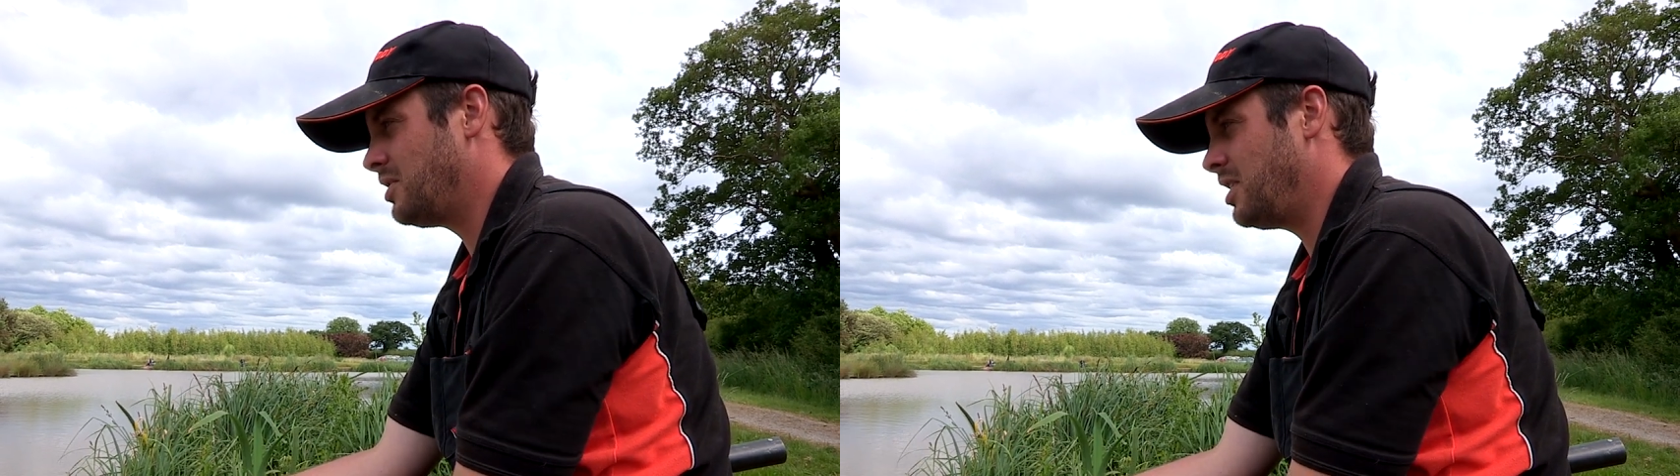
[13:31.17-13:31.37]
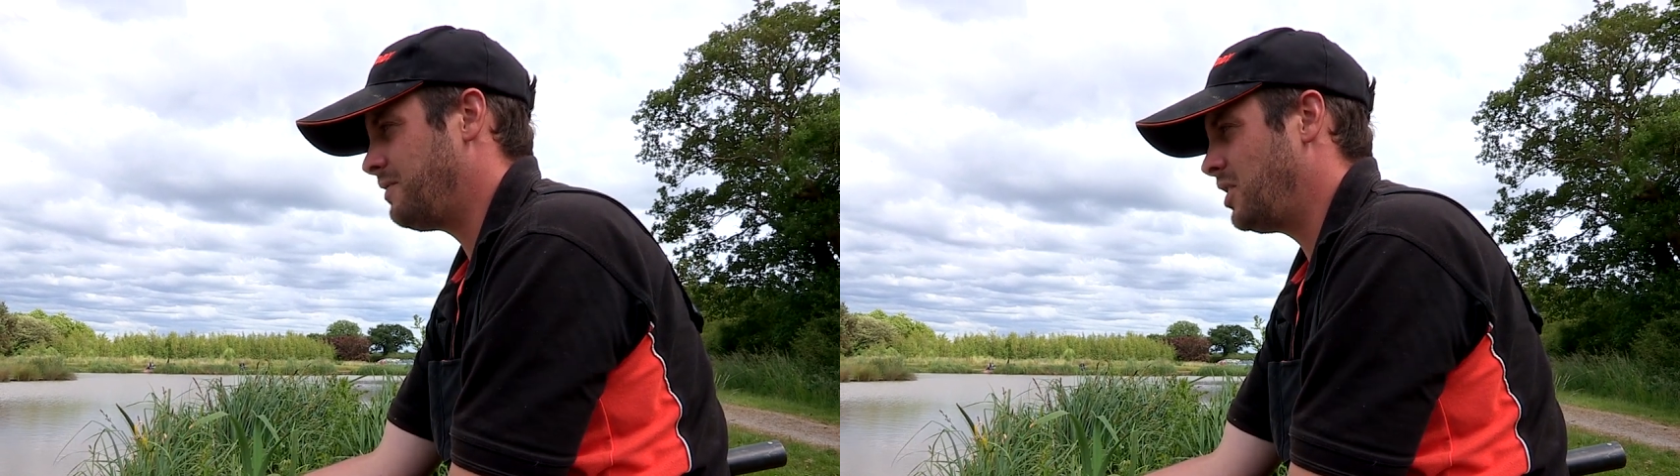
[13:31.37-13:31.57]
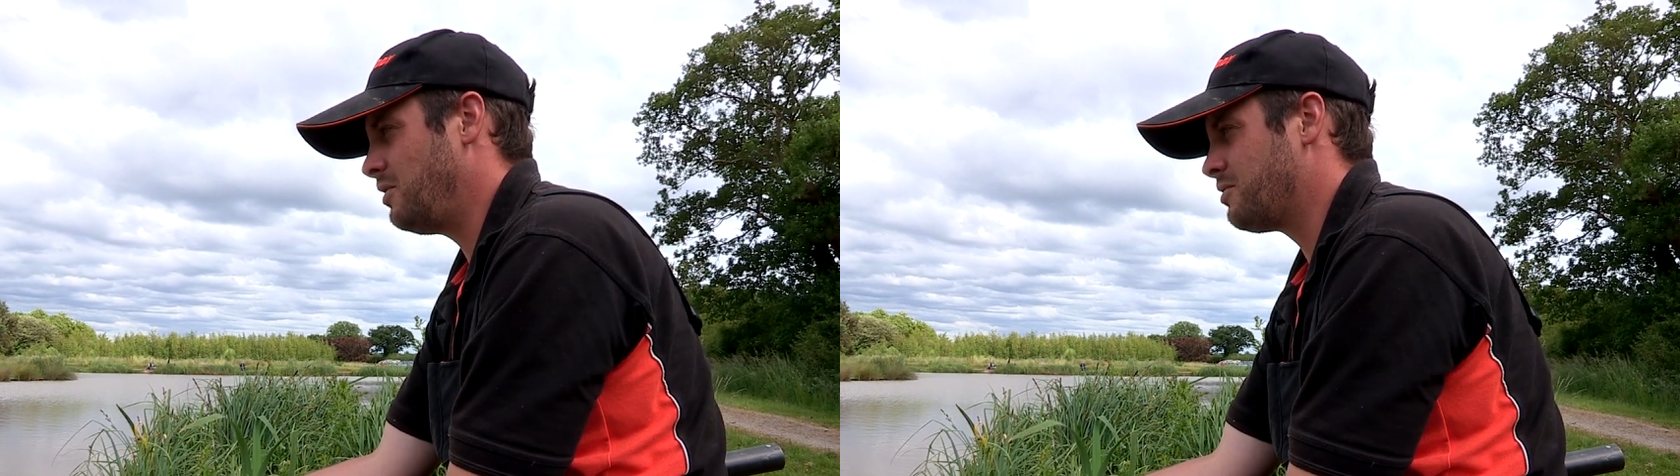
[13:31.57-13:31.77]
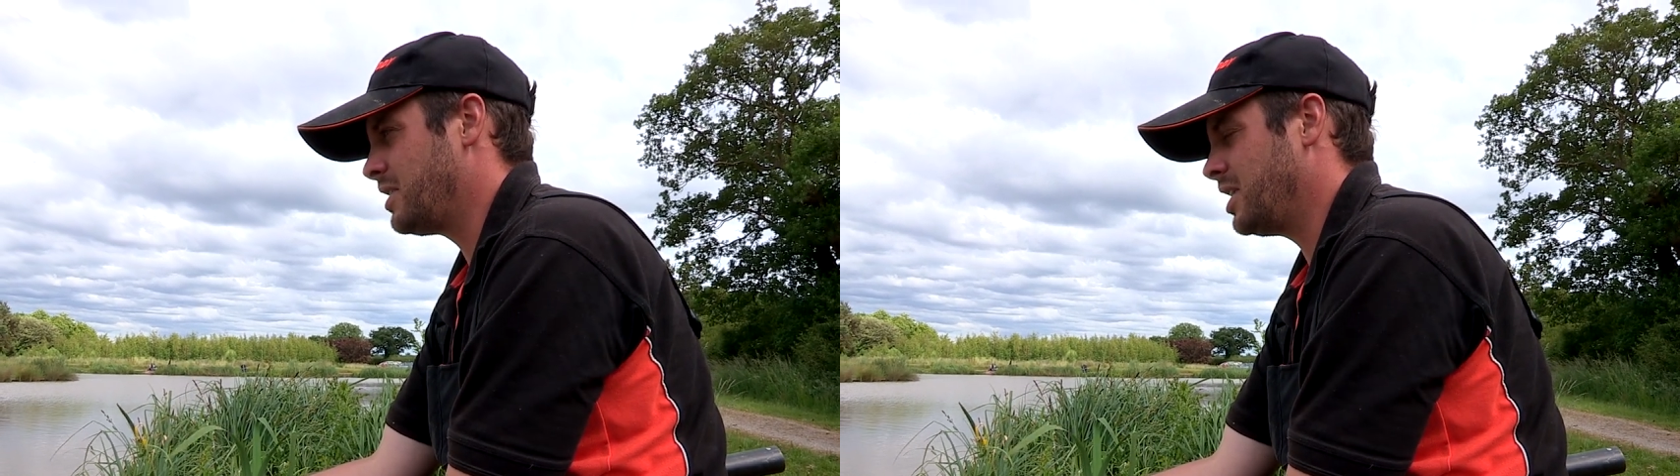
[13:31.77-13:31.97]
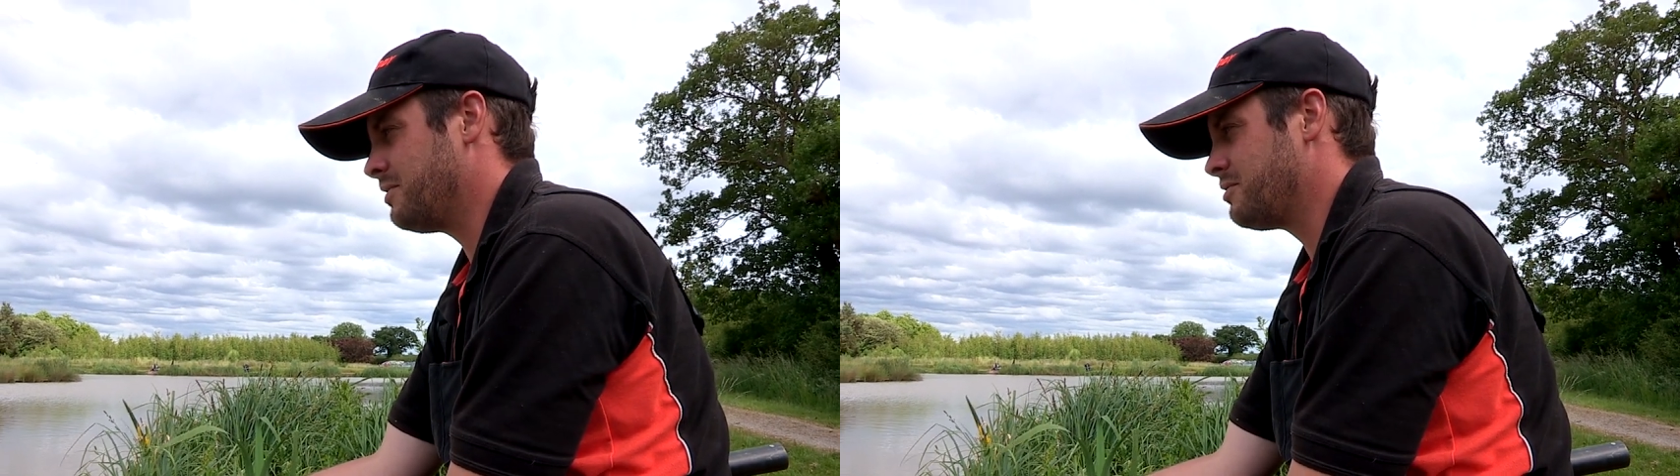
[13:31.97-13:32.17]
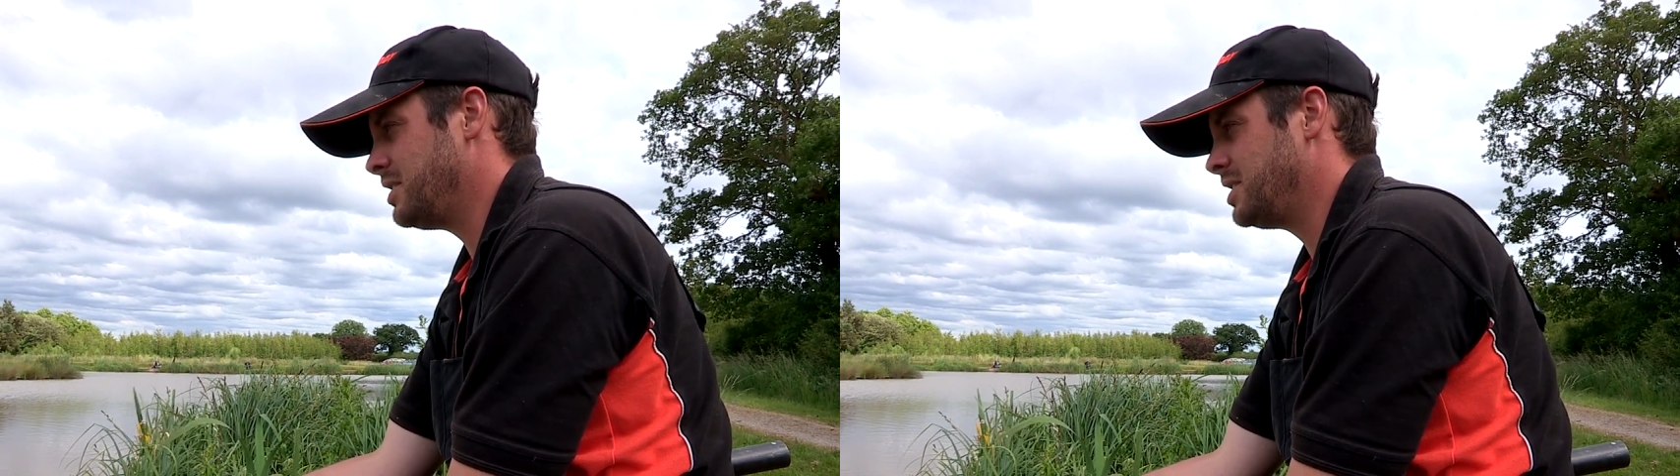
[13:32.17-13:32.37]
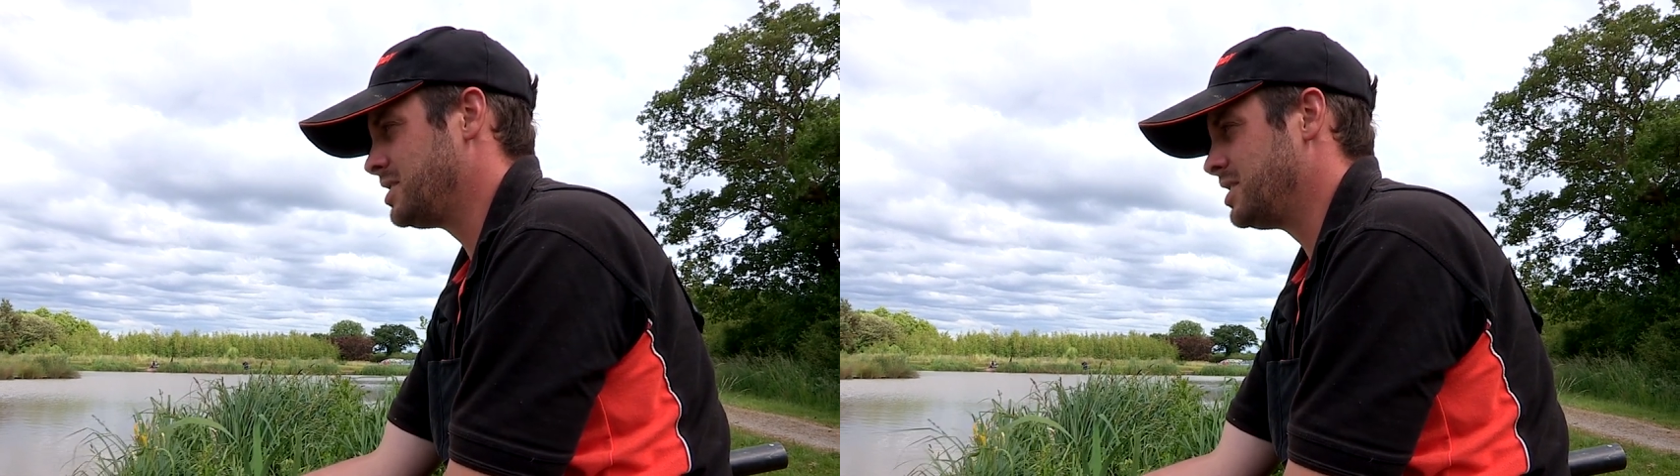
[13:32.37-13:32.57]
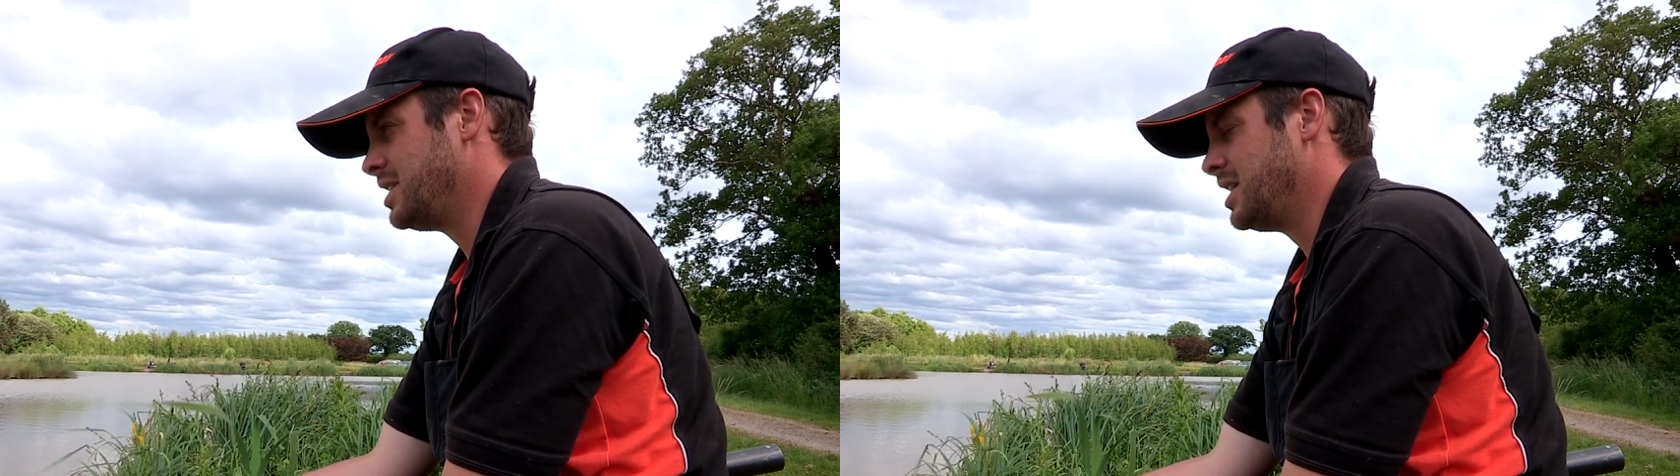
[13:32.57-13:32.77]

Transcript: a few free offerings